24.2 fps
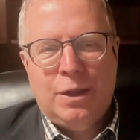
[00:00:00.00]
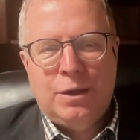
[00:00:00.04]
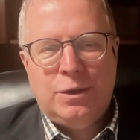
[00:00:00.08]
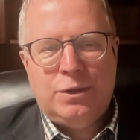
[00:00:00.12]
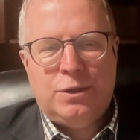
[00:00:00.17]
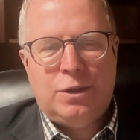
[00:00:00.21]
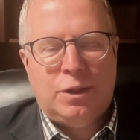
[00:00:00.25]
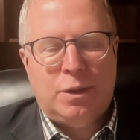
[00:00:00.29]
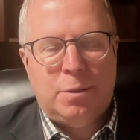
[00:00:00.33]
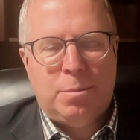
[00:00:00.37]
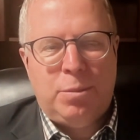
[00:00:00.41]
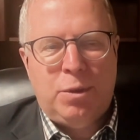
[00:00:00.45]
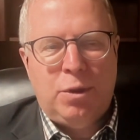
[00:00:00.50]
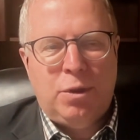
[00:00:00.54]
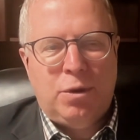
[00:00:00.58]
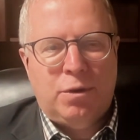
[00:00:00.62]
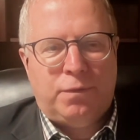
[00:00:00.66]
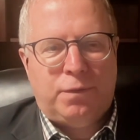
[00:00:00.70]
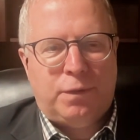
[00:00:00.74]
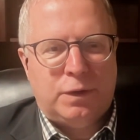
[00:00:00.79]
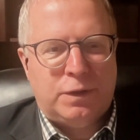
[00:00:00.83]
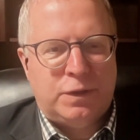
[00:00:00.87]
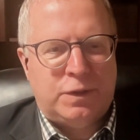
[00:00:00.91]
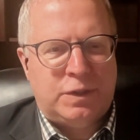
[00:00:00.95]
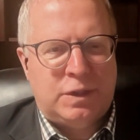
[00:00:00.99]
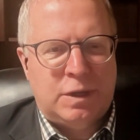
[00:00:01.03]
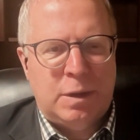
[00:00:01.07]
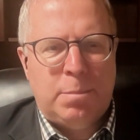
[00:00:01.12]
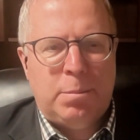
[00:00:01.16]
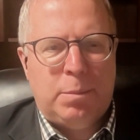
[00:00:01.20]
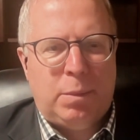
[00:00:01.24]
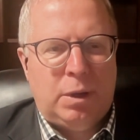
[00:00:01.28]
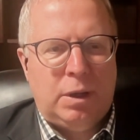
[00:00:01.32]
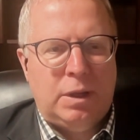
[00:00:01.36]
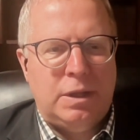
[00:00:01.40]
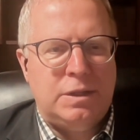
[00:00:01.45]
to the beautiful
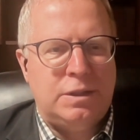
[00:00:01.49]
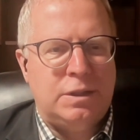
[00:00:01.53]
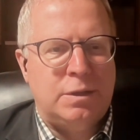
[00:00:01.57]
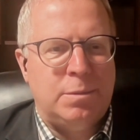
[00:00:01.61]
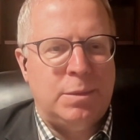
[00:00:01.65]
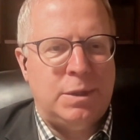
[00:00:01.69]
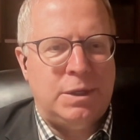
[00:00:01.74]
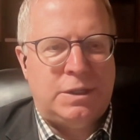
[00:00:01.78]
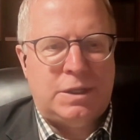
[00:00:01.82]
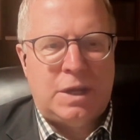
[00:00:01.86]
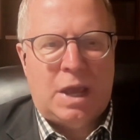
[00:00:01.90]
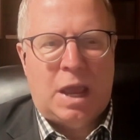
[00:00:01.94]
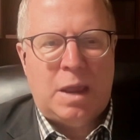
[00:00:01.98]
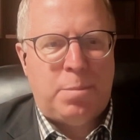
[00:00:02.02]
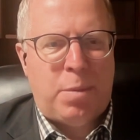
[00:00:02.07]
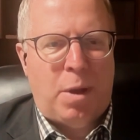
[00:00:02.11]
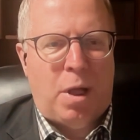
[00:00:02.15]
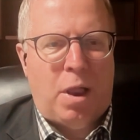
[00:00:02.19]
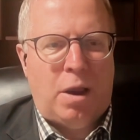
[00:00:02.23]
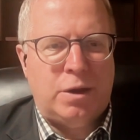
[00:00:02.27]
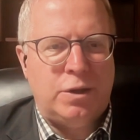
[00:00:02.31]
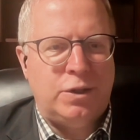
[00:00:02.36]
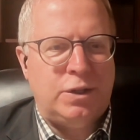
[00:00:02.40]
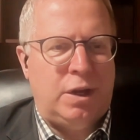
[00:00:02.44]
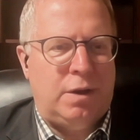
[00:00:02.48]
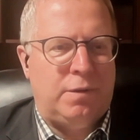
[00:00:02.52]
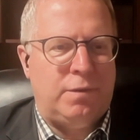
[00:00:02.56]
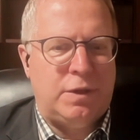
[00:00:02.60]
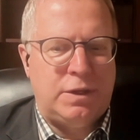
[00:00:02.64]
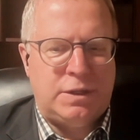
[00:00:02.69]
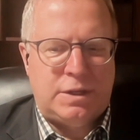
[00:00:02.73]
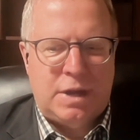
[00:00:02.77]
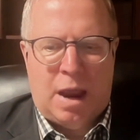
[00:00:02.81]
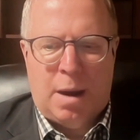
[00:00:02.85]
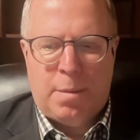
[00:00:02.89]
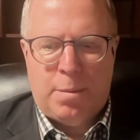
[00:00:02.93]
symbolism and typology of the
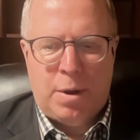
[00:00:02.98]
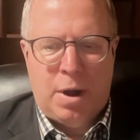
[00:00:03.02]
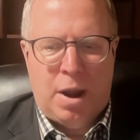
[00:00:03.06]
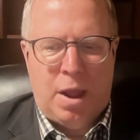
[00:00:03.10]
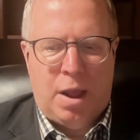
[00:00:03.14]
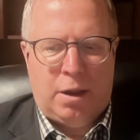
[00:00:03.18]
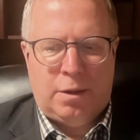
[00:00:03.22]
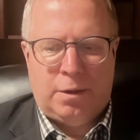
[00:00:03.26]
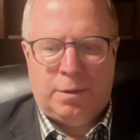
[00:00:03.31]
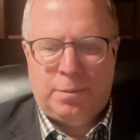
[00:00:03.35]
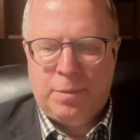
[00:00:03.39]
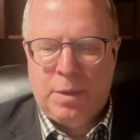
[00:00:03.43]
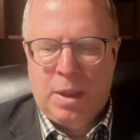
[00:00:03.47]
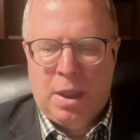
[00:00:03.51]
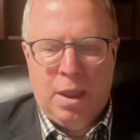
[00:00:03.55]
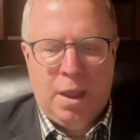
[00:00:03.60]
tabernacle.